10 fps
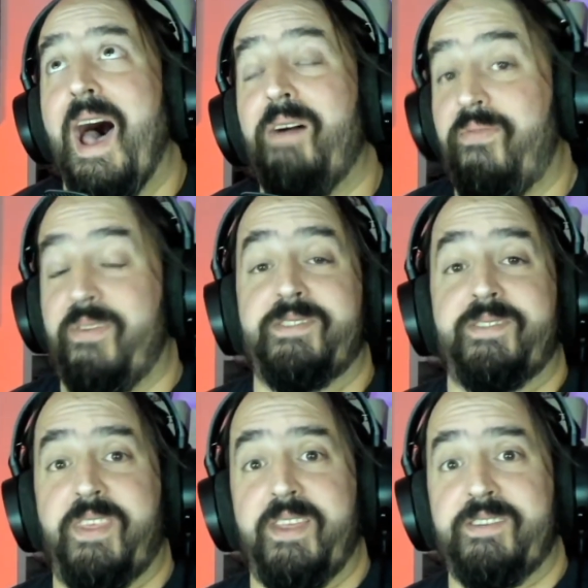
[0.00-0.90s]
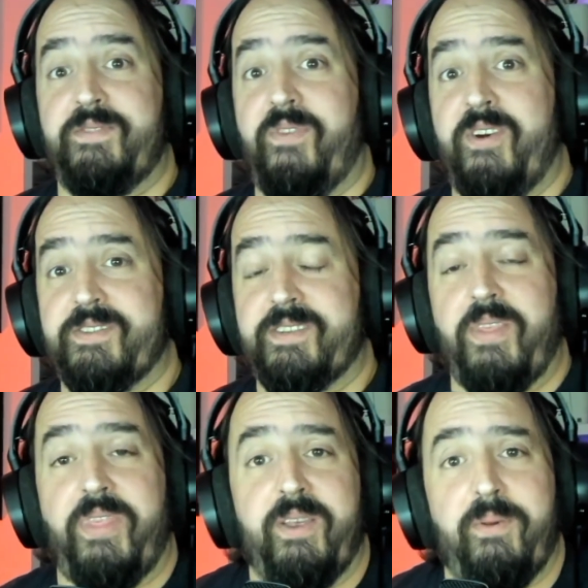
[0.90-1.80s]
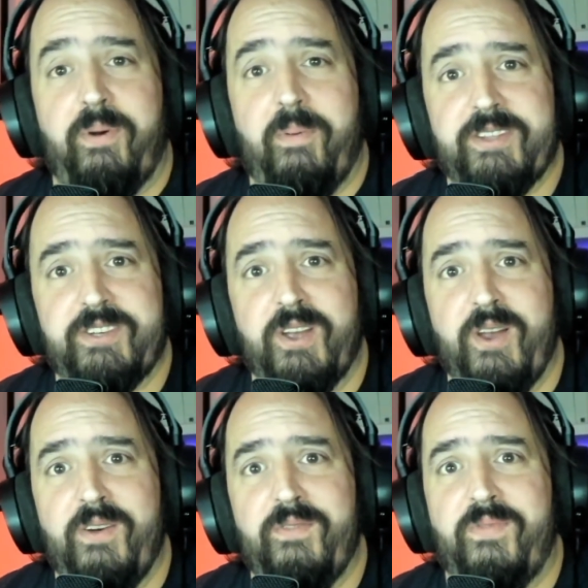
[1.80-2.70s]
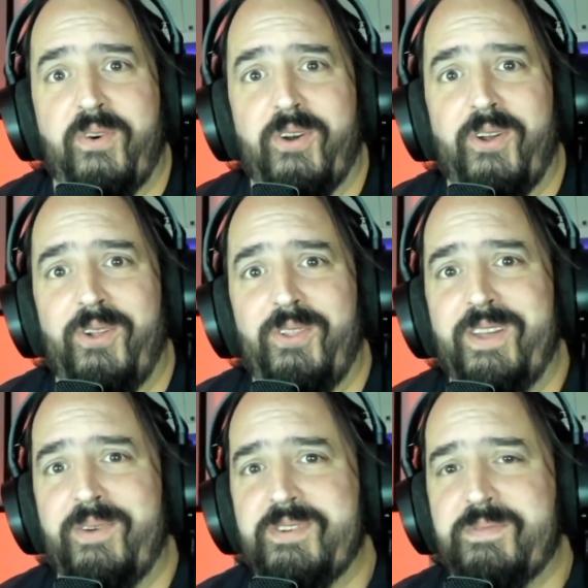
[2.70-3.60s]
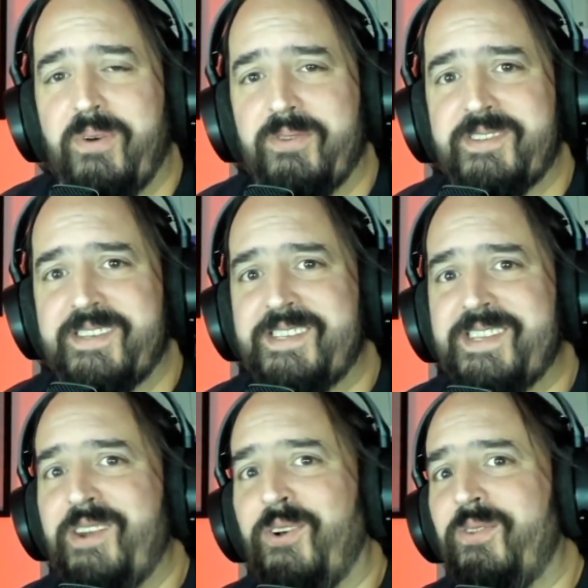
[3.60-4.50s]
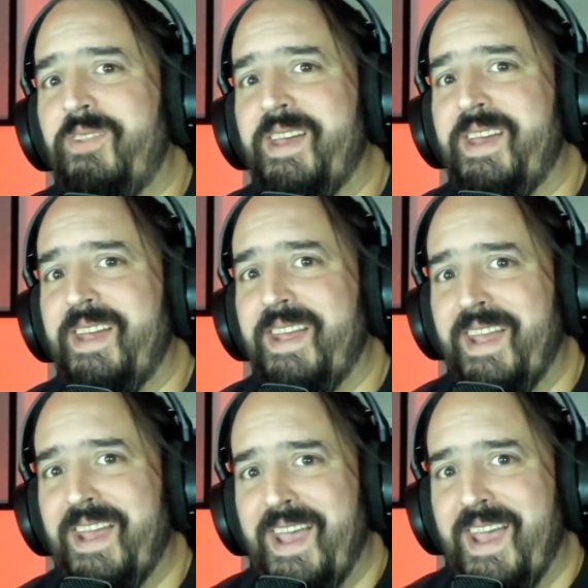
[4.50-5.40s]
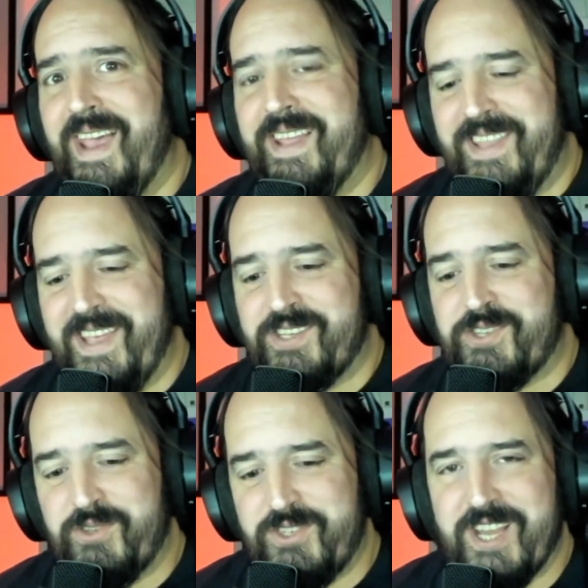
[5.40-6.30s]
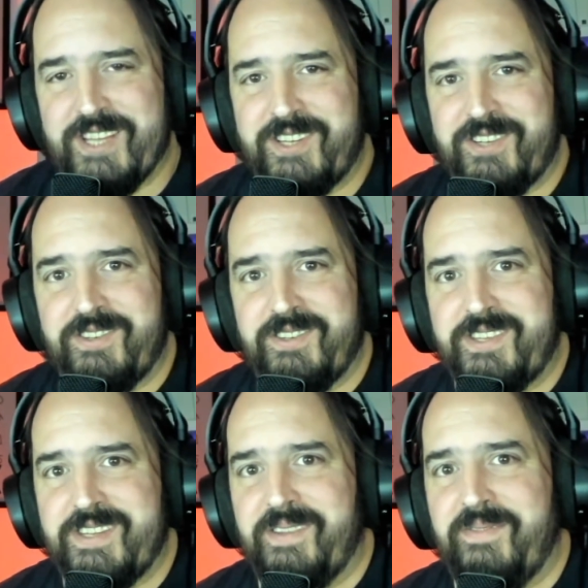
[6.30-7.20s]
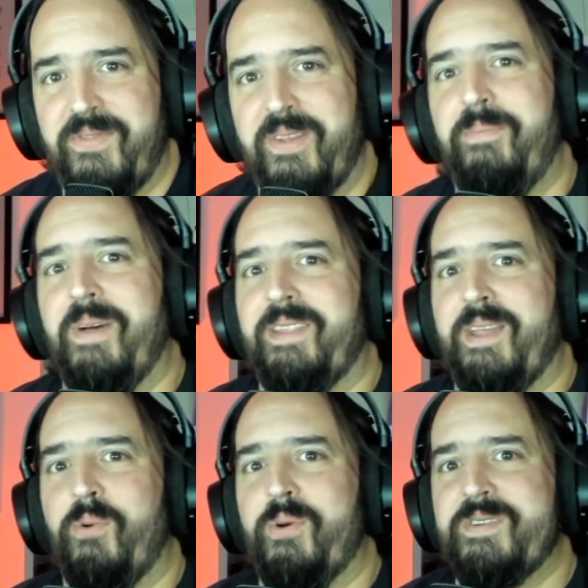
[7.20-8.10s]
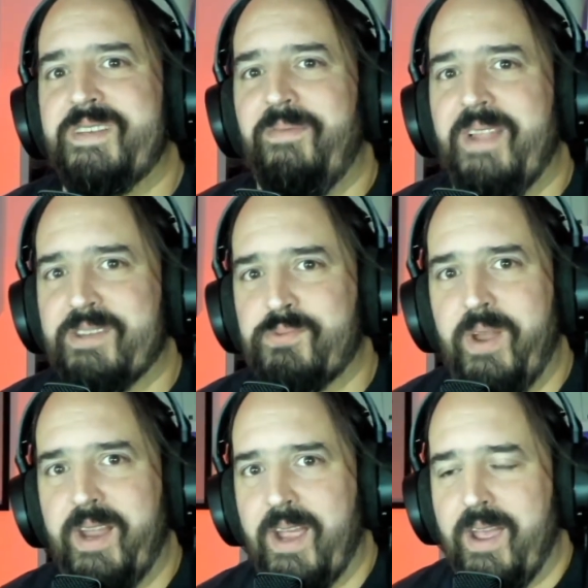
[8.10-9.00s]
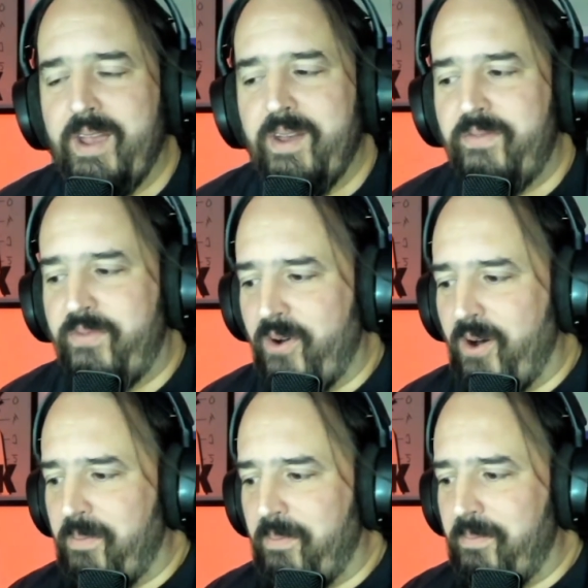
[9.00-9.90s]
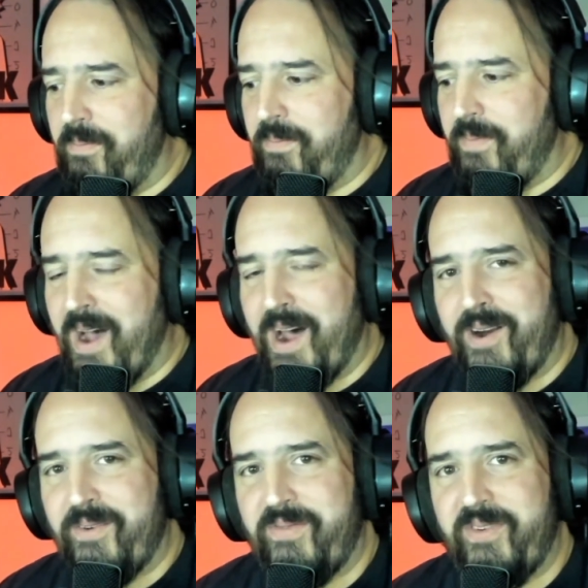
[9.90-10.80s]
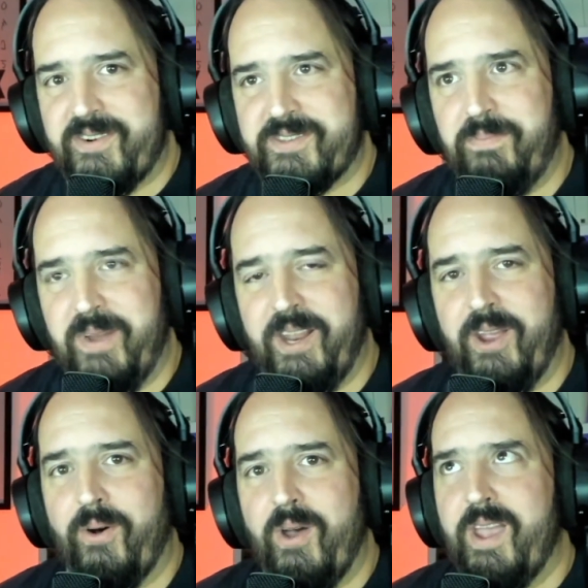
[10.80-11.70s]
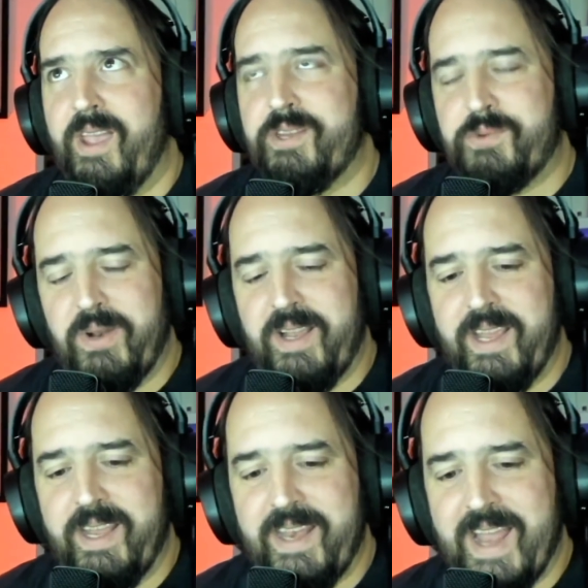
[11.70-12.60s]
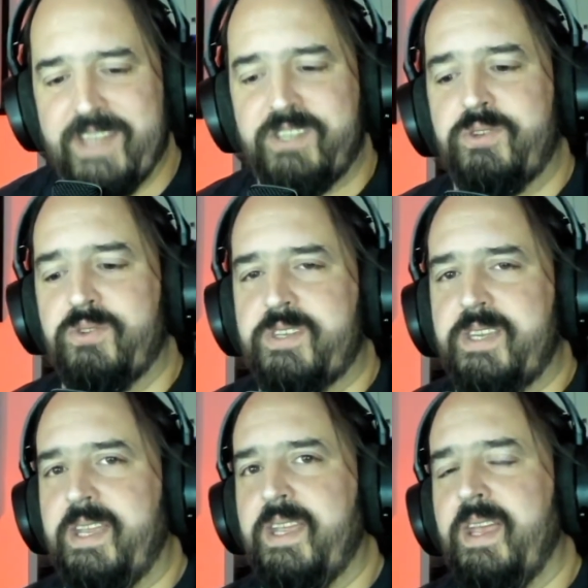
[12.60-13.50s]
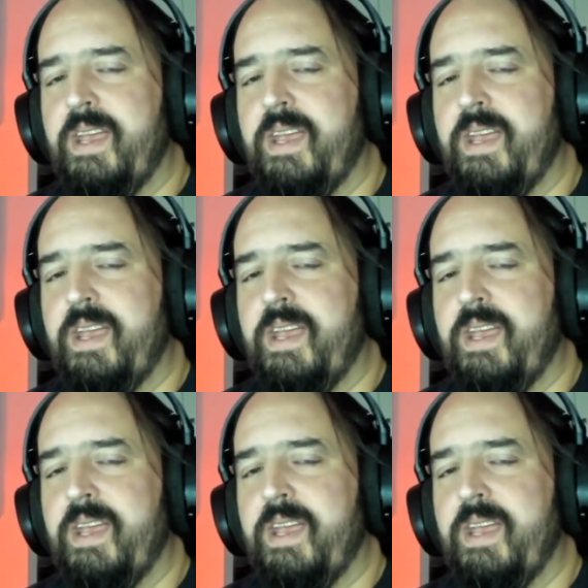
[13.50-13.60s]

First things first, thank you very much for all the responses and all the suggestions and feedback that we received last week from our first video. It's really nice to see